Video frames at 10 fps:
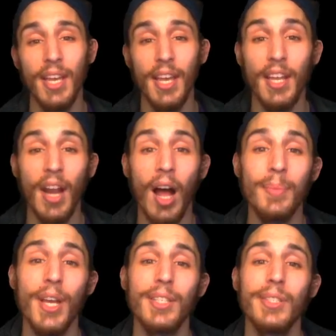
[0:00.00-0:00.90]
an
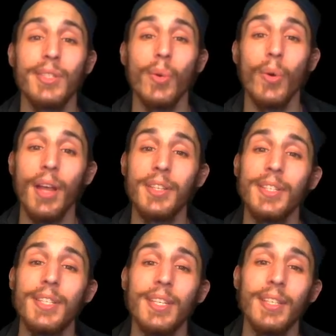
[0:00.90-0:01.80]
object or
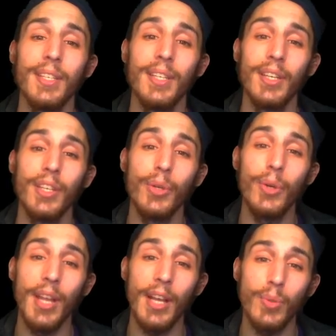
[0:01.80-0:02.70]
entity you
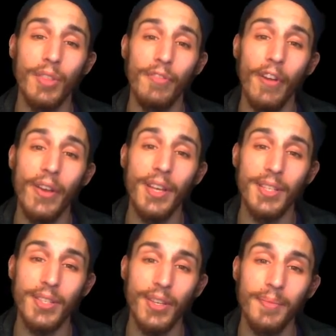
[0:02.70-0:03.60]
connect with very
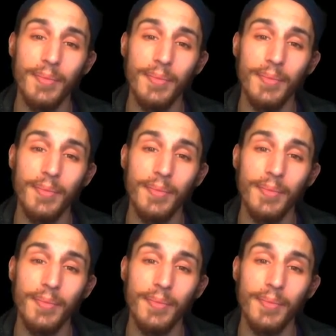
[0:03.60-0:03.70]
easily,